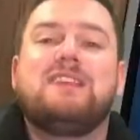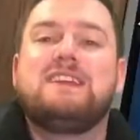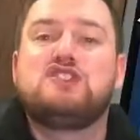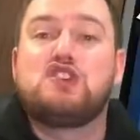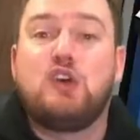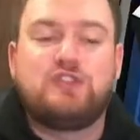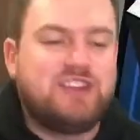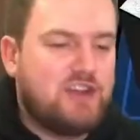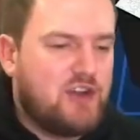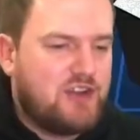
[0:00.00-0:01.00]
the
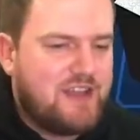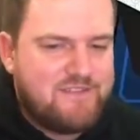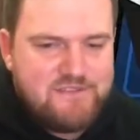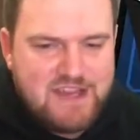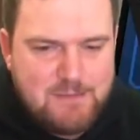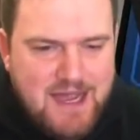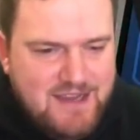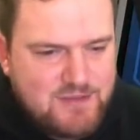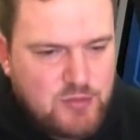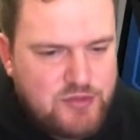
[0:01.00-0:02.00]
Jolteon
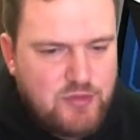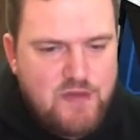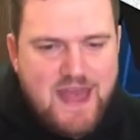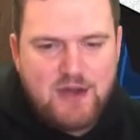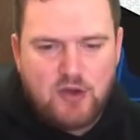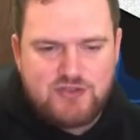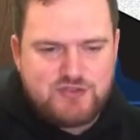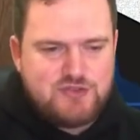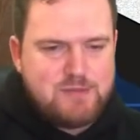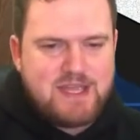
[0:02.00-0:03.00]
VMAX. We'll throw that
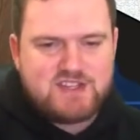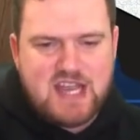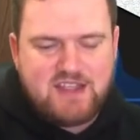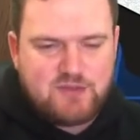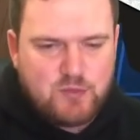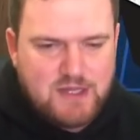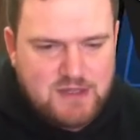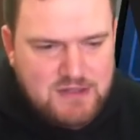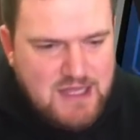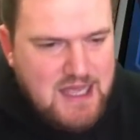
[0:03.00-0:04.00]
onto the bench as
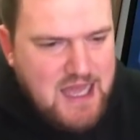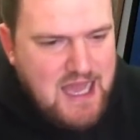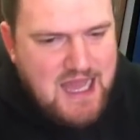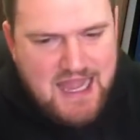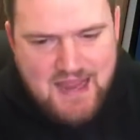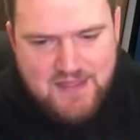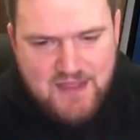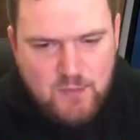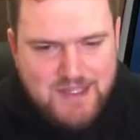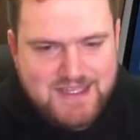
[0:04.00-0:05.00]
well, and
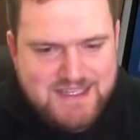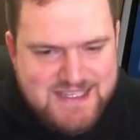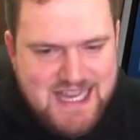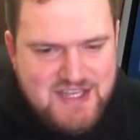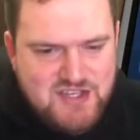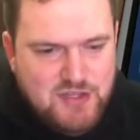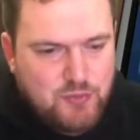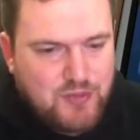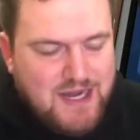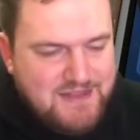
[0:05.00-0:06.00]
then we can attach the
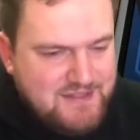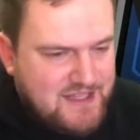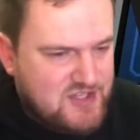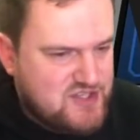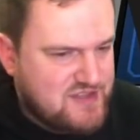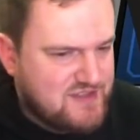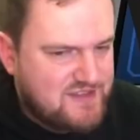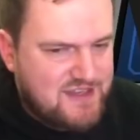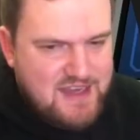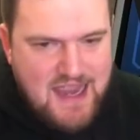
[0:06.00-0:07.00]
Grass Energy
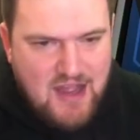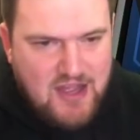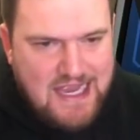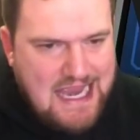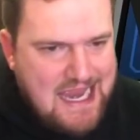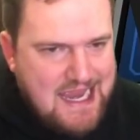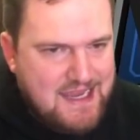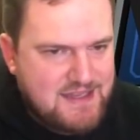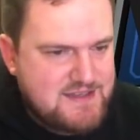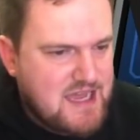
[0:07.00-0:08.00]
that's in our
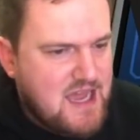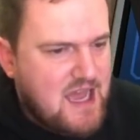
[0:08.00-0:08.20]
hand.